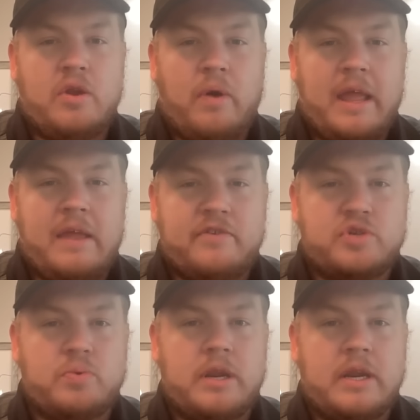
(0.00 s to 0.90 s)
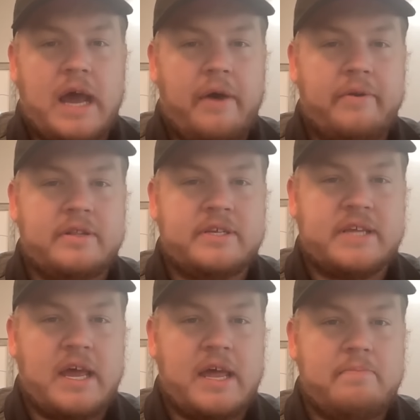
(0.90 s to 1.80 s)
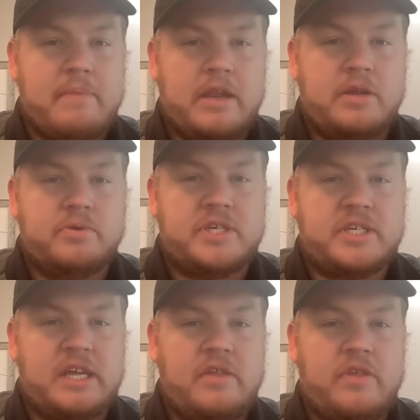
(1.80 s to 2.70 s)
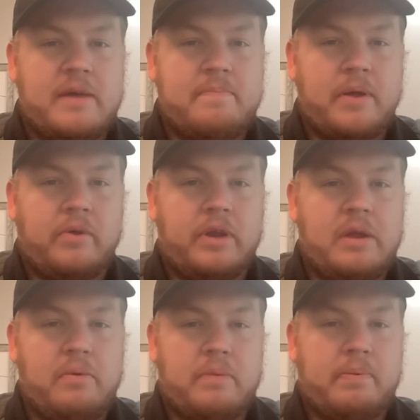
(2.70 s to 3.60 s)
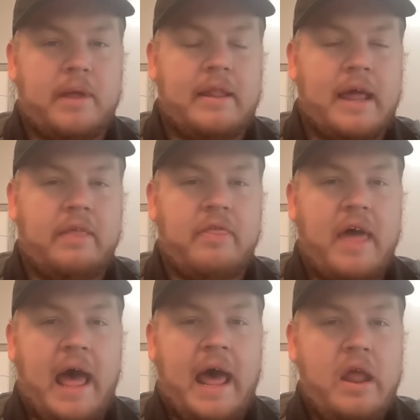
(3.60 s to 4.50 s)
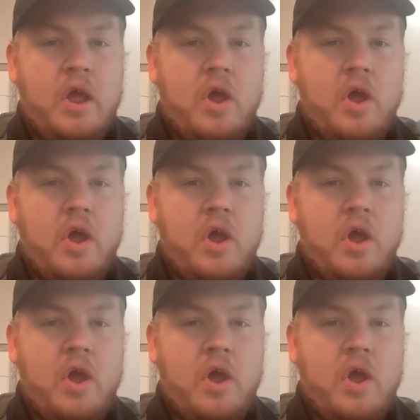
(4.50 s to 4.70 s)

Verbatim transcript: you know, I even tweeted out and said, man, you see the ability with a play like that